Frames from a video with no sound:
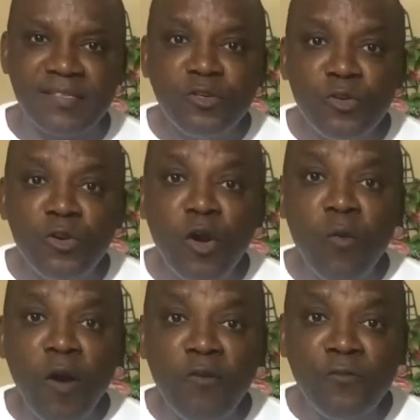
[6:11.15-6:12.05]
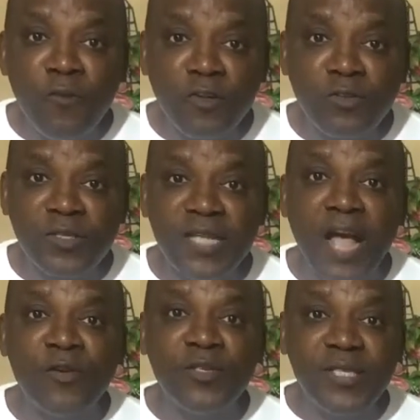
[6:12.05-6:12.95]
Do you know one photo
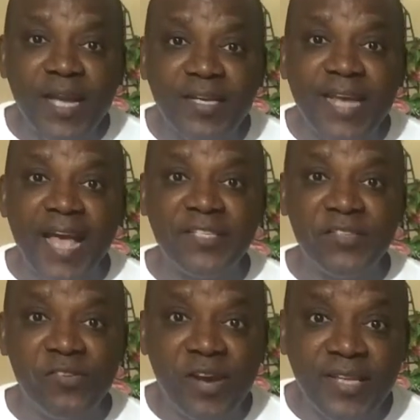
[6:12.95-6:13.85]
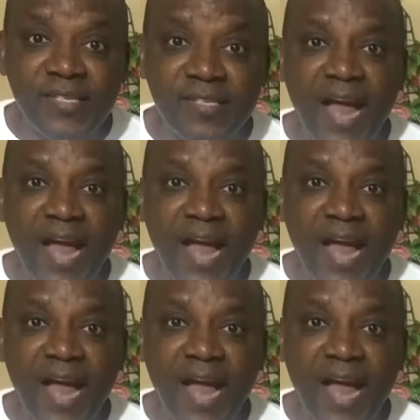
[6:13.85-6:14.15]
that you take that is great